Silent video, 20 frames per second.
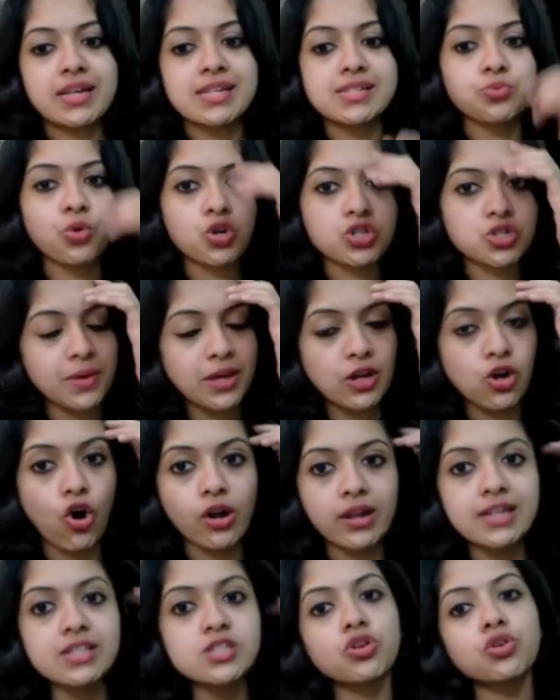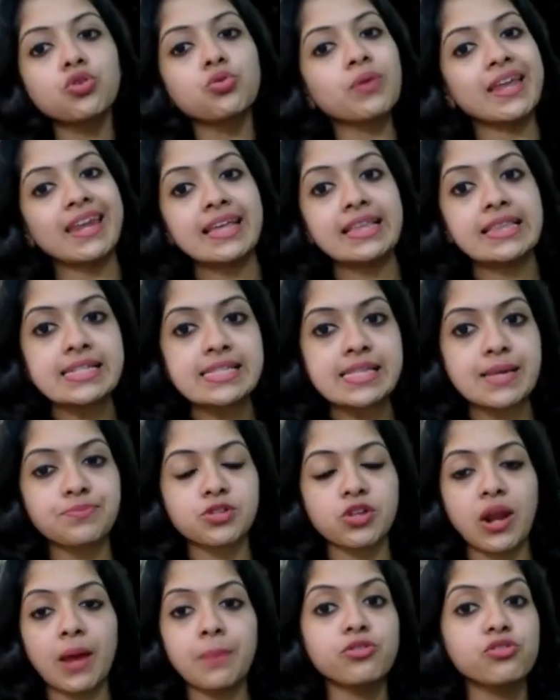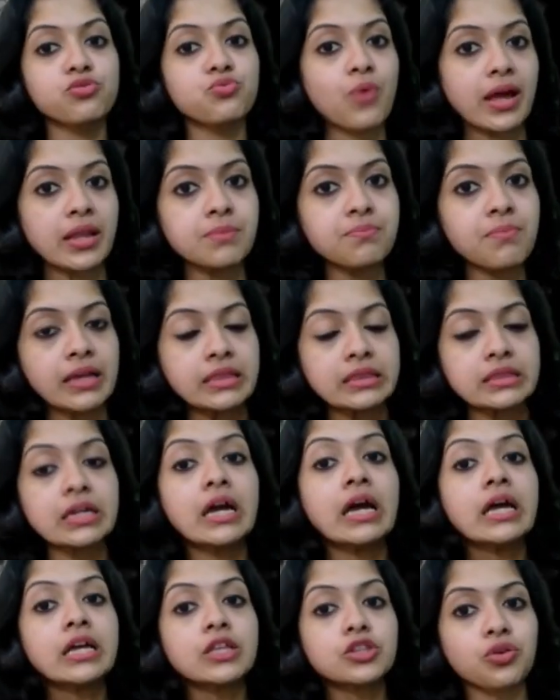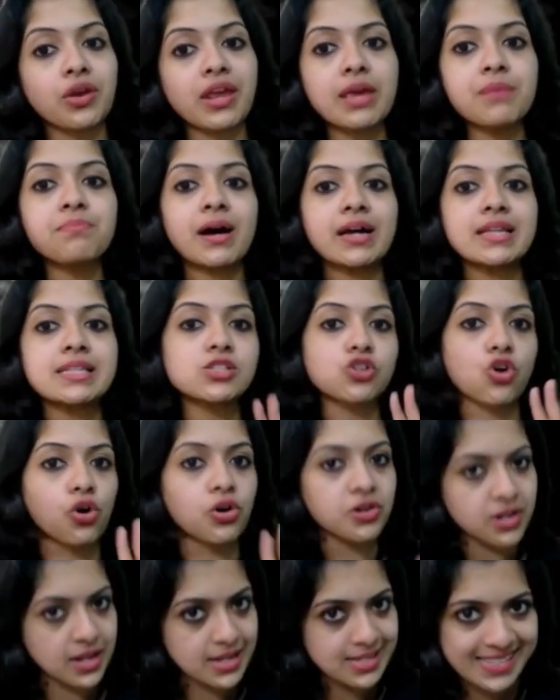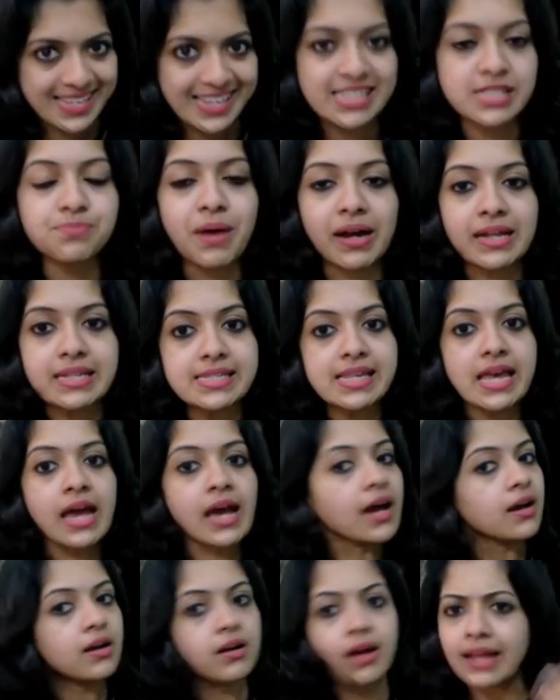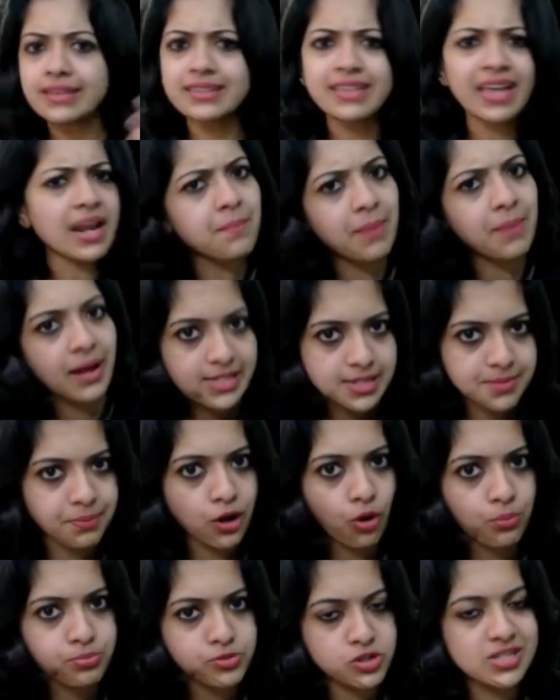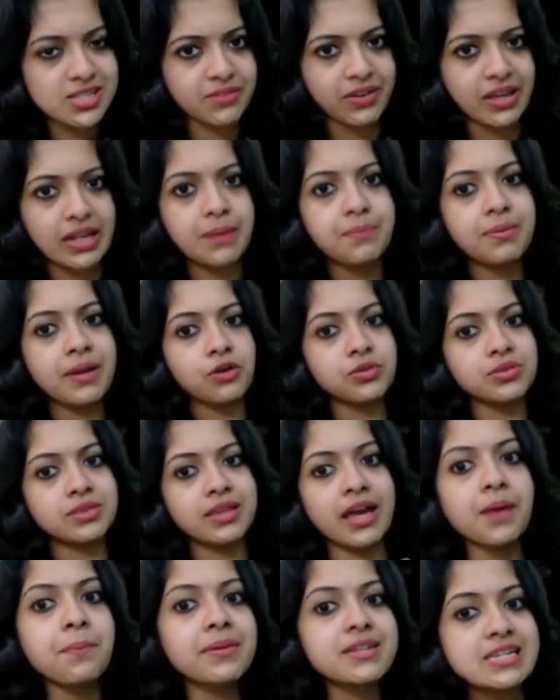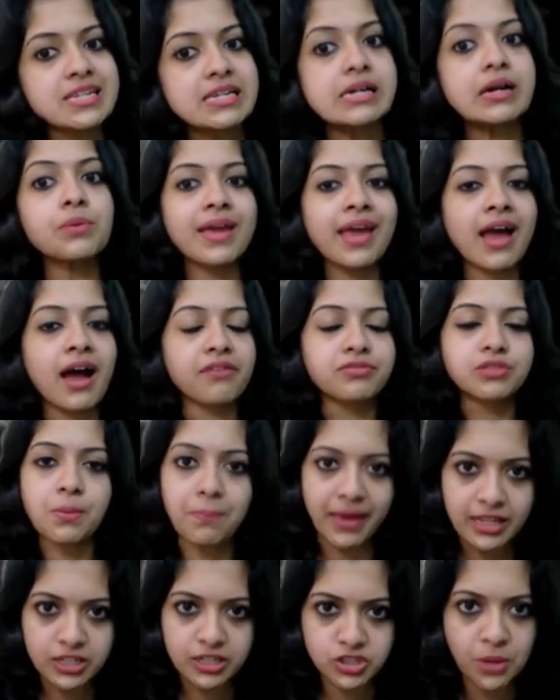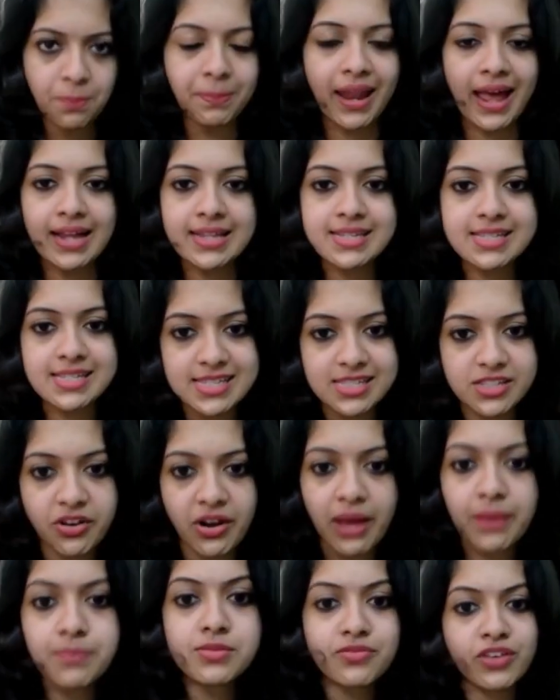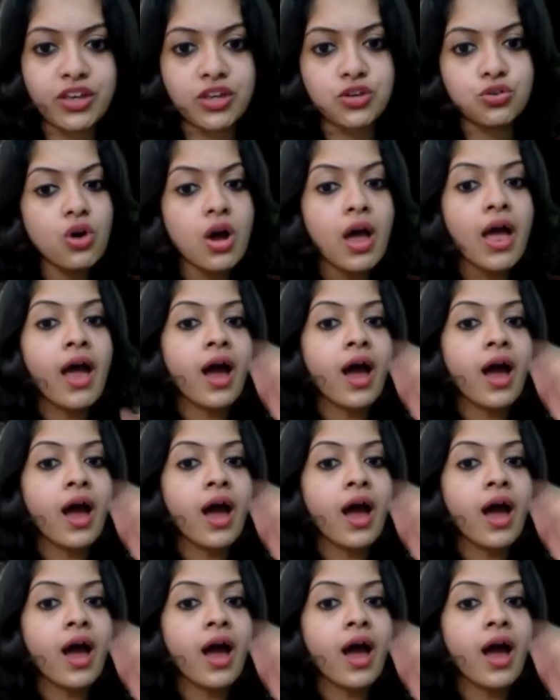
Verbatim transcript: is what we call it. So you can either subscribe for 1 month, 3 months or 6 months. There are multiple options available out there, but here we have the major plans described for you.